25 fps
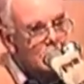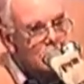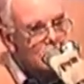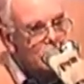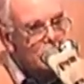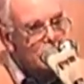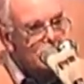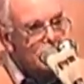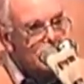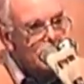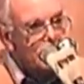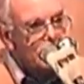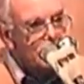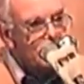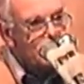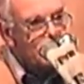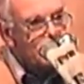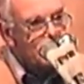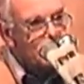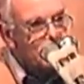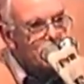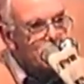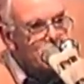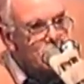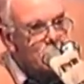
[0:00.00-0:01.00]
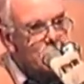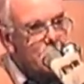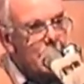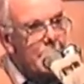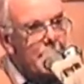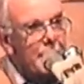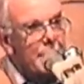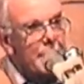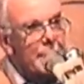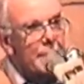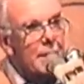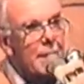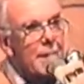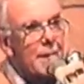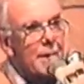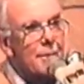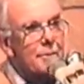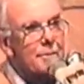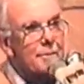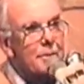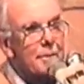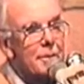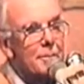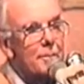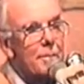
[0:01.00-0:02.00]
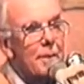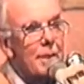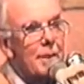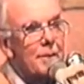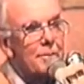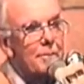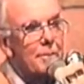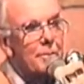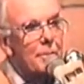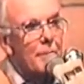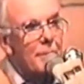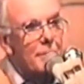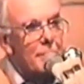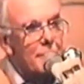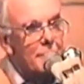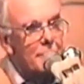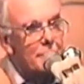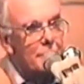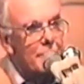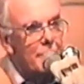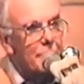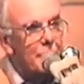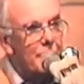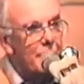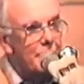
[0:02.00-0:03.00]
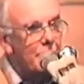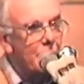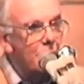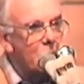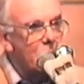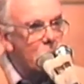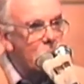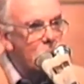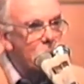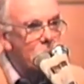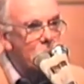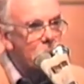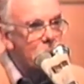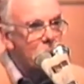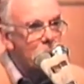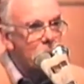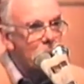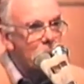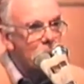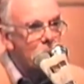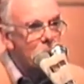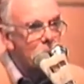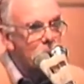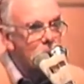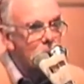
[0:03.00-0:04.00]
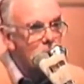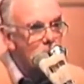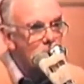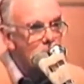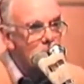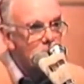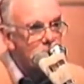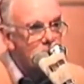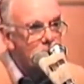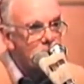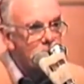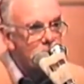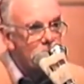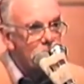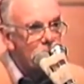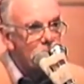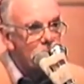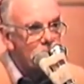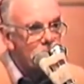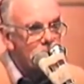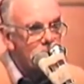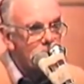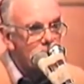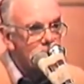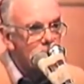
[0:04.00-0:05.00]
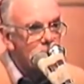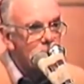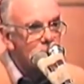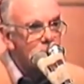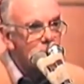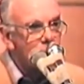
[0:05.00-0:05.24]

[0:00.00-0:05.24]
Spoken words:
organisation for selling cars to the police and whatnot, where we did the whole thing with about 3 blokes. They had about 330.